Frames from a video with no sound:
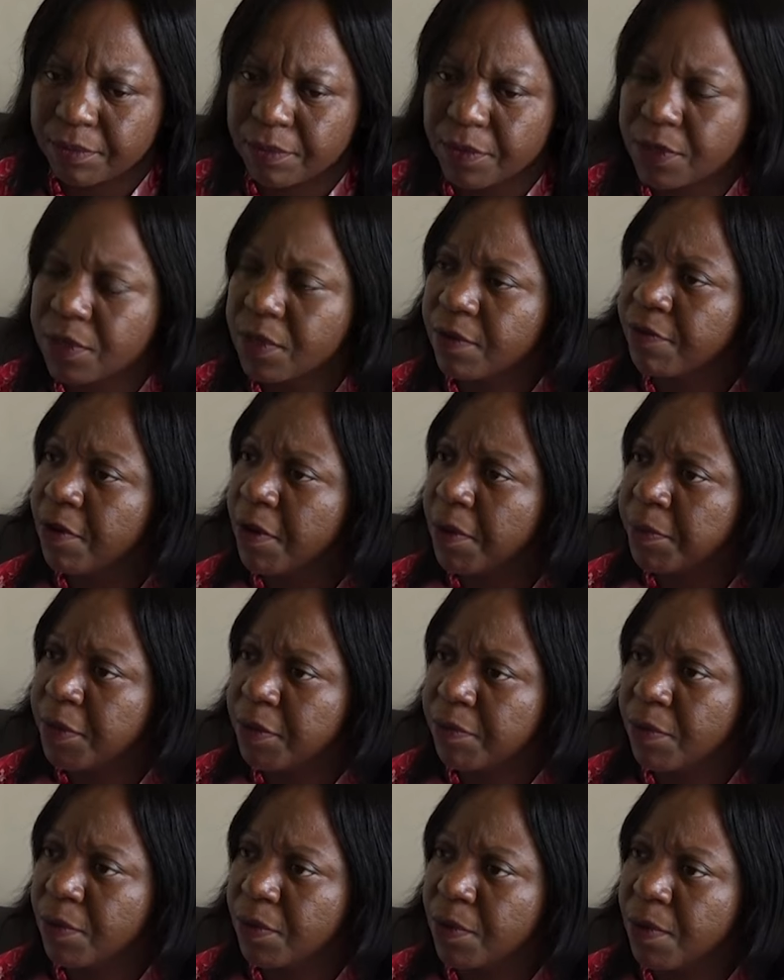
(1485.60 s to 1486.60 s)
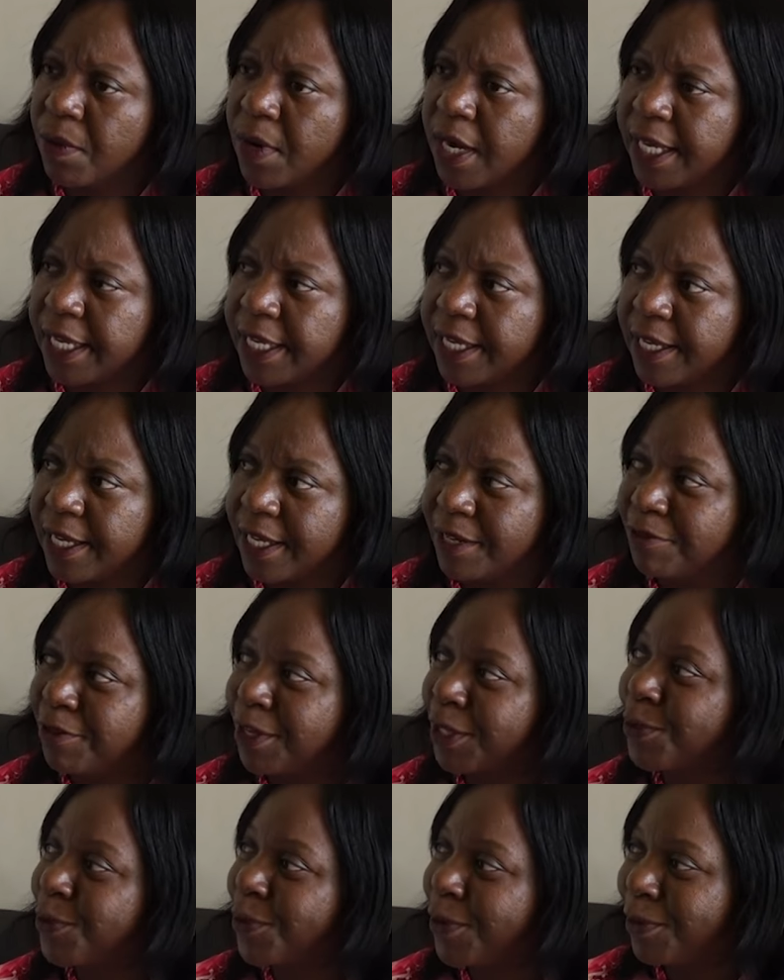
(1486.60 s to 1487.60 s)
most of our people who are here, in
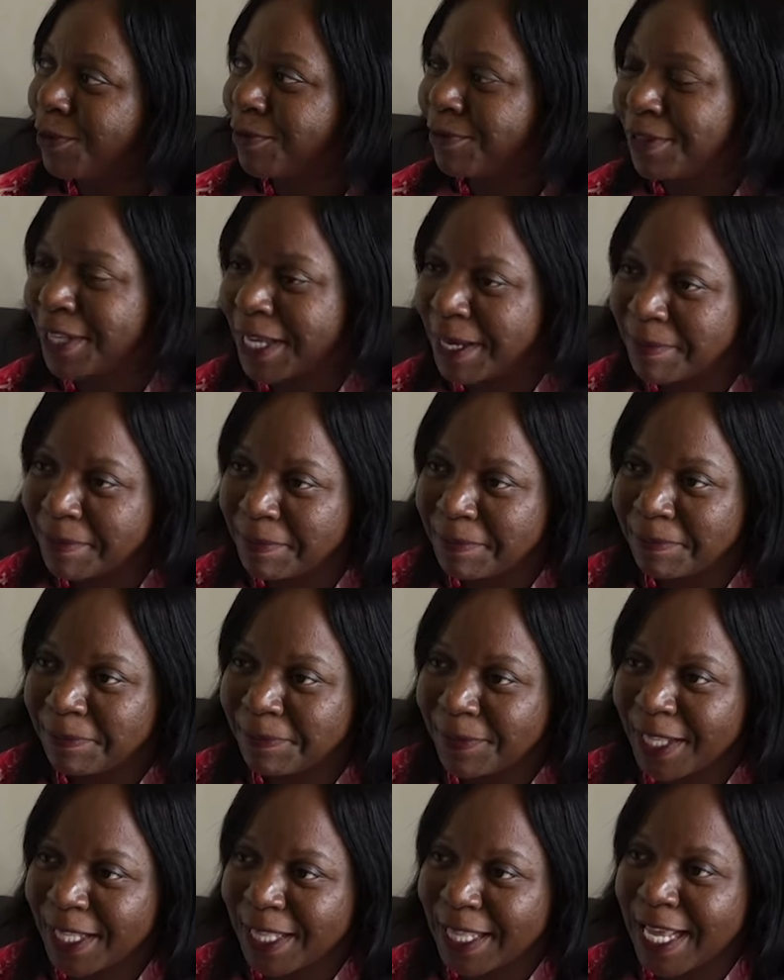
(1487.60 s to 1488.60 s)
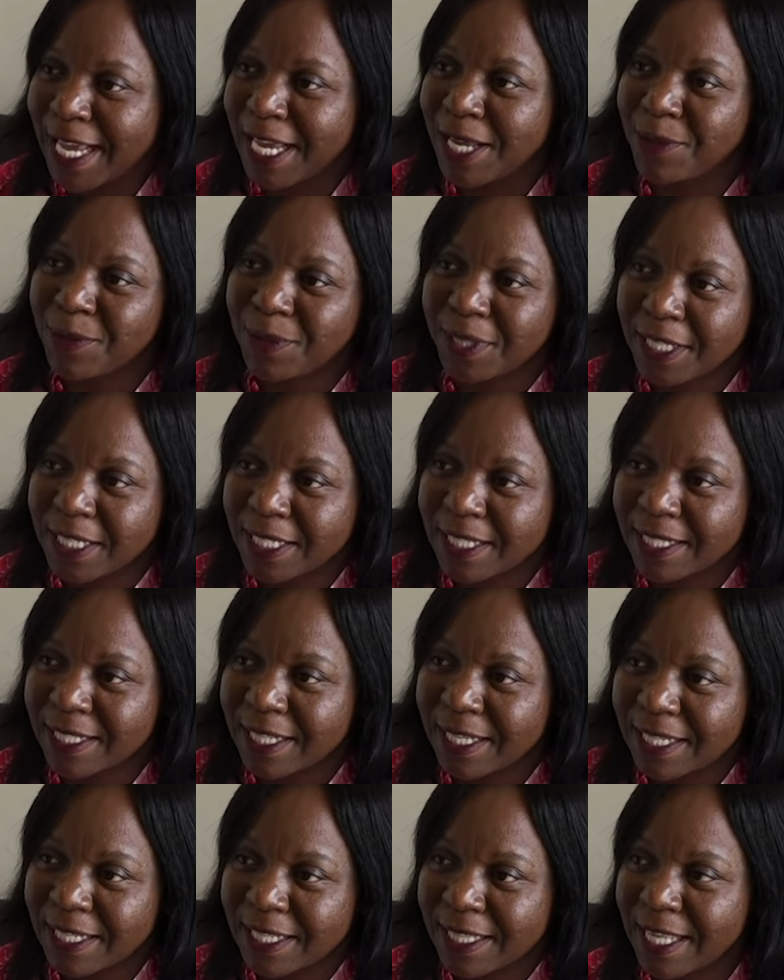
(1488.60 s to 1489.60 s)
fact, all of them, they are
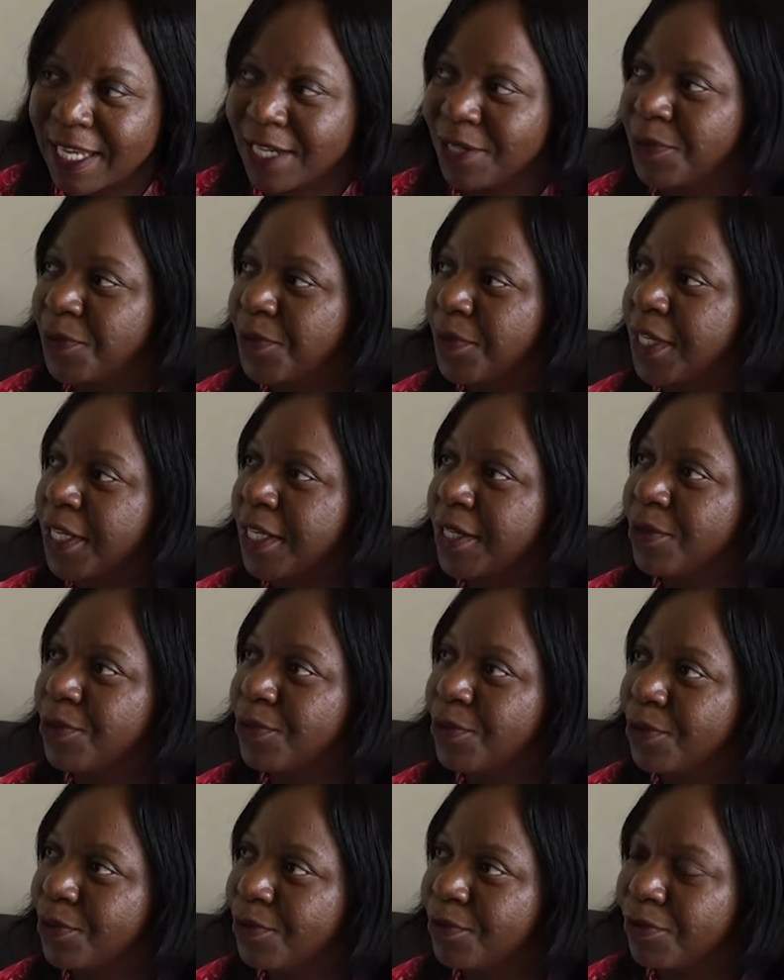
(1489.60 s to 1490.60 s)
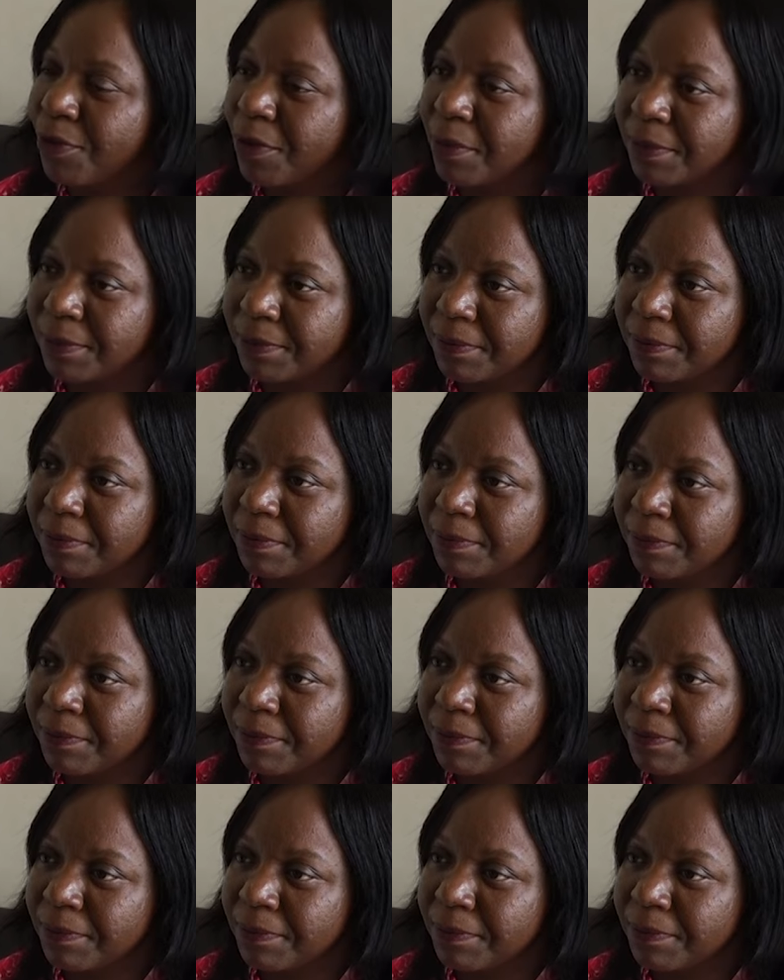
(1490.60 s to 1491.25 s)
youthies that we took from